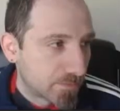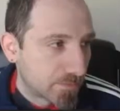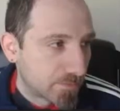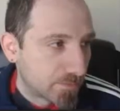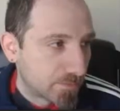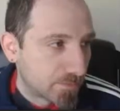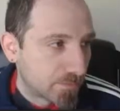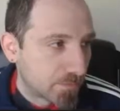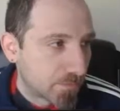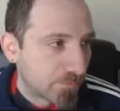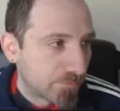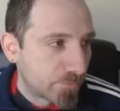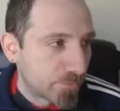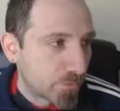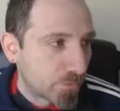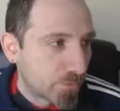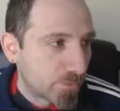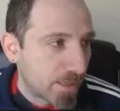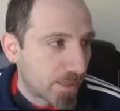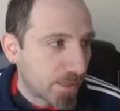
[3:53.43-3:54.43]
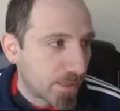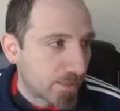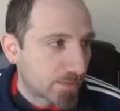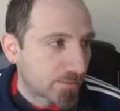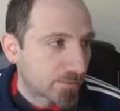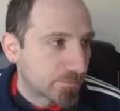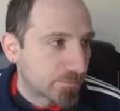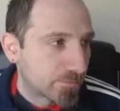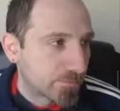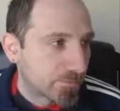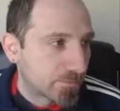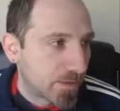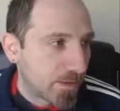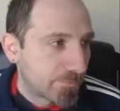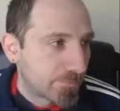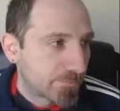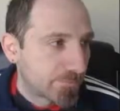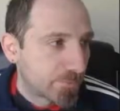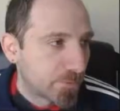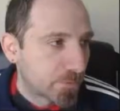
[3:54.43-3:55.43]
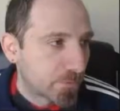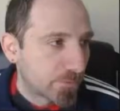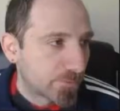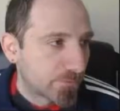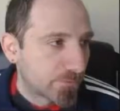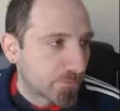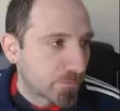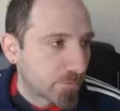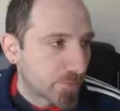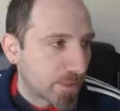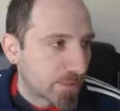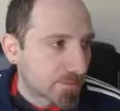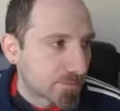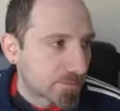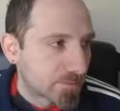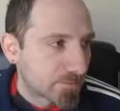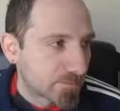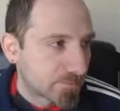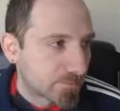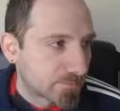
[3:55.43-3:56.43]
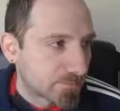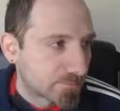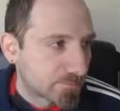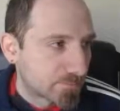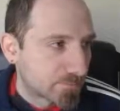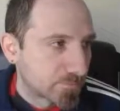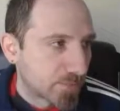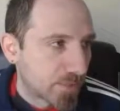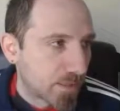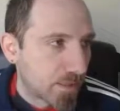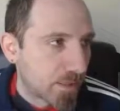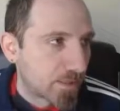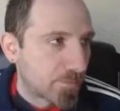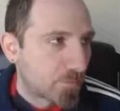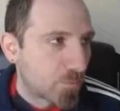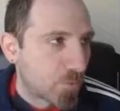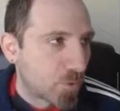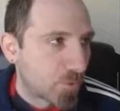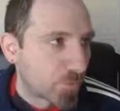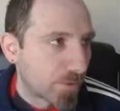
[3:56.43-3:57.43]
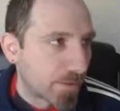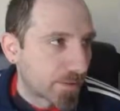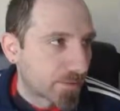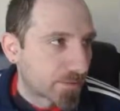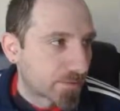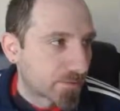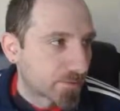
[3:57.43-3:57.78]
low forward I feel low forward has more range.